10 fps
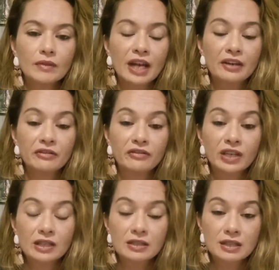And it
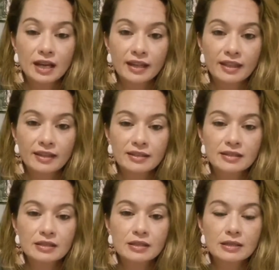feels like
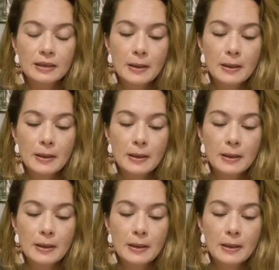this.